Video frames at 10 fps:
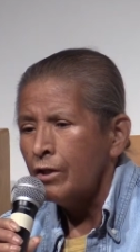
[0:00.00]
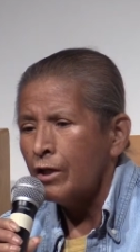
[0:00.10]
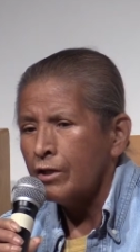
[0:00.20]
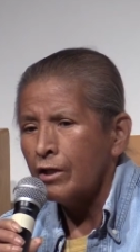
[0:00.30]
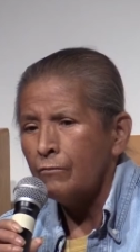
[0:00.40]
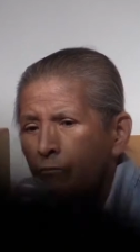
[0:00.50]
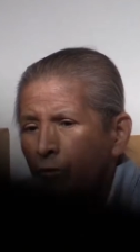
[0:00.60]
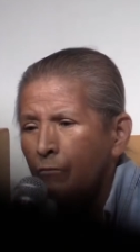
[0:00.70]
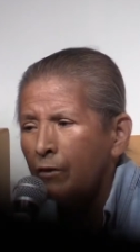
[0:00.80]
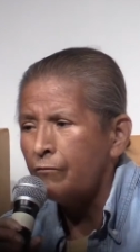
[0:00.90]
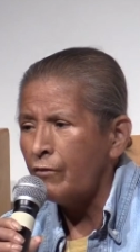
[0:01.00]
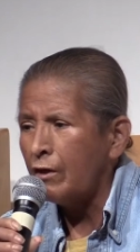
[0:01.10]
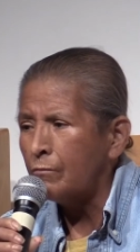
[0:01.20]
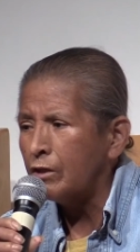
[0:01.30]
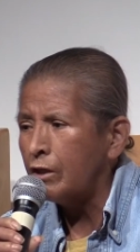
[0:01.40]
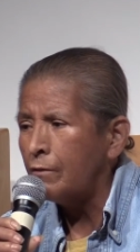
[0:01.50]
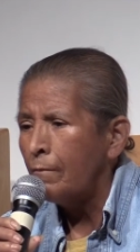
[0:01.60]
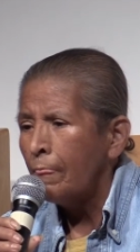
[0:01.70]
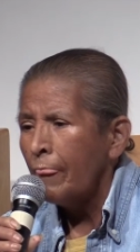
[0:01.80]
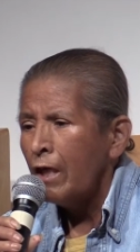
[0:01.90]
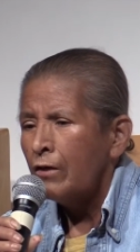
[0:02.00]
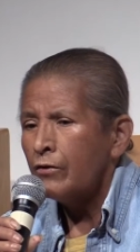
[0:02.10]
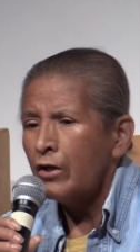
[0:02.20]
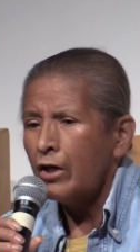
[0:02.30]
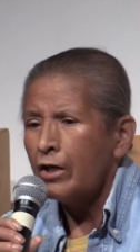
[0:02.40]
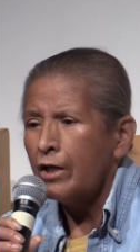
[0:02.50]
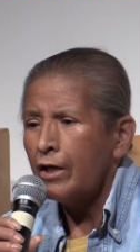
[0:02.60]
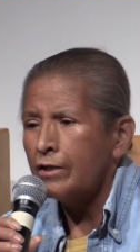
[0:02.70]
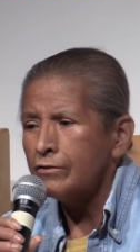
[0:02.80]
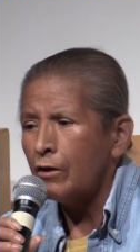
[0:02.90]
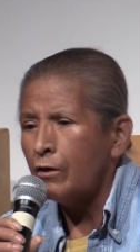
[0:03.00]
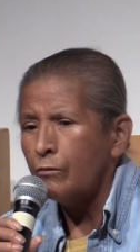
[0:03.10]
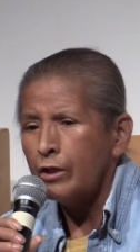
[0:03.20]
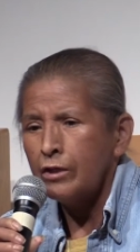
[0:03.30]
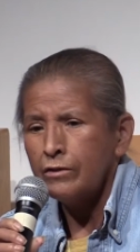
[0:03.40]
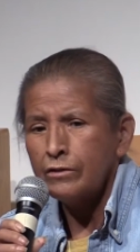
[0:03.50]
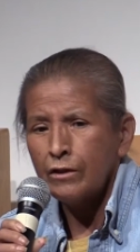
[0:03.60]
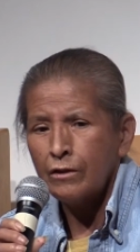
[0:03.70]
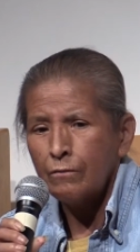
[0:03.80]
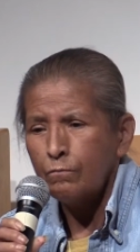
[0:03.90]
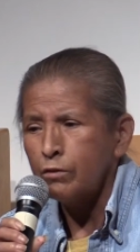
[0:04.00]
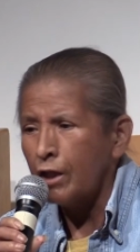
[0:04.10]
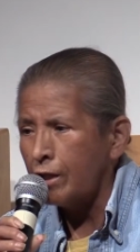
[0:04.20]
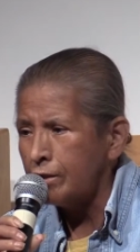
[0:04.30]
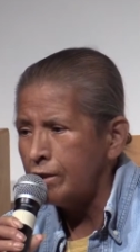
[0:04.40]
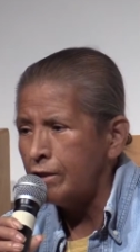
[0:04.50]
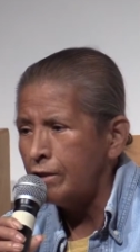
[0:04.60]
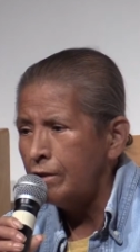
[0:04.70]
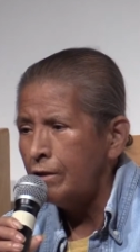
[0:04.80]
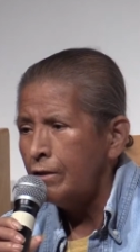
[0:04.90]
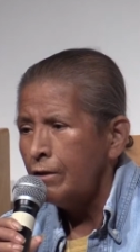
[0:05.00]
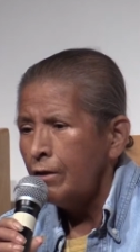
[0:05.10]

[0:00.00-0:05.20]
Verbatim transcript: I come from a family that has always uh, planted.